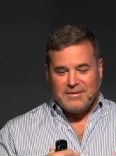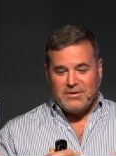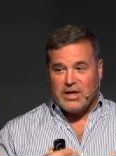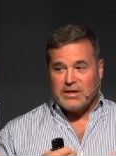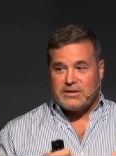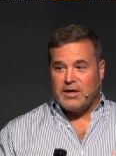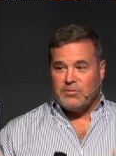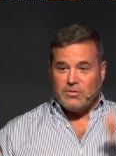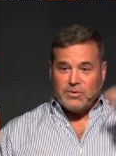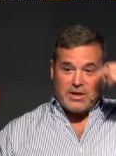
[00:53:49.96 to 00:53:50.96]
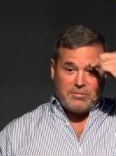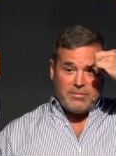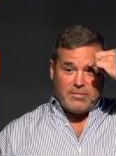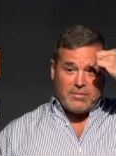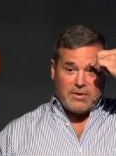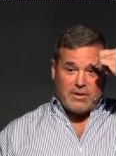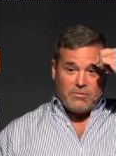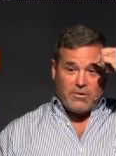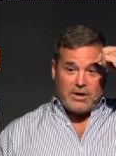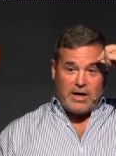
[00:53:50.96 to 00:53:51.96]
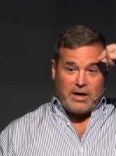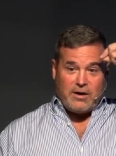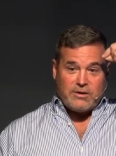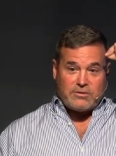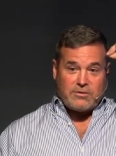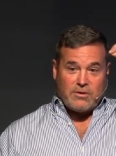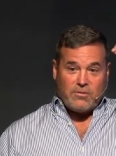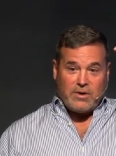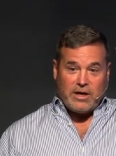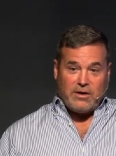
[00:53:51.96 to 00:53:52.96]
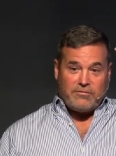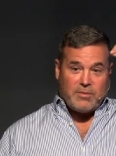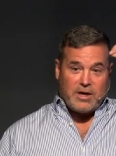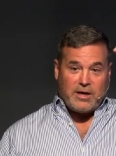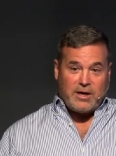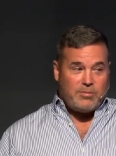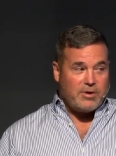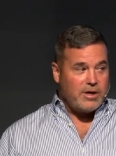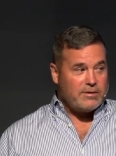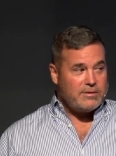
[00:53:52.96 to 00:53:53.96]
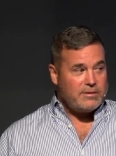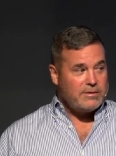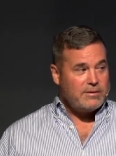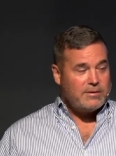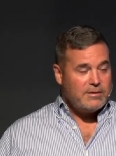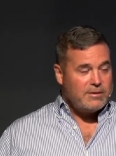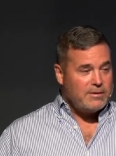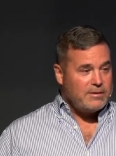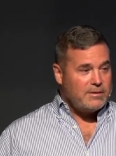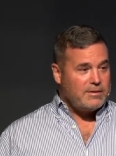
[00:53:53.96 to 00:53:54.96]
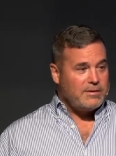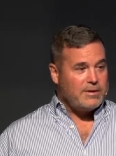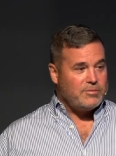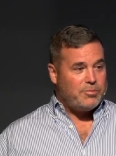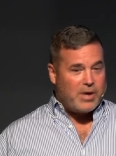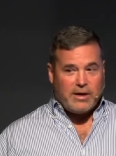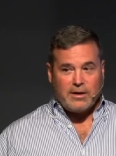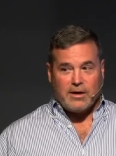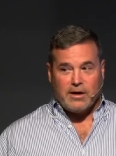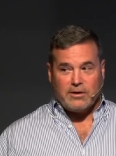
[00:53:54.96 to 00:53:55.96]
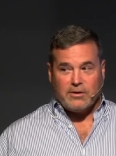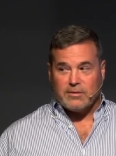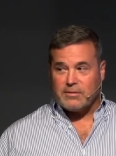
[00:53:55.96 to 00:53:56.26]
You got to tell me when that, that one hair is growing way off my eyebrow. I'm depending on you.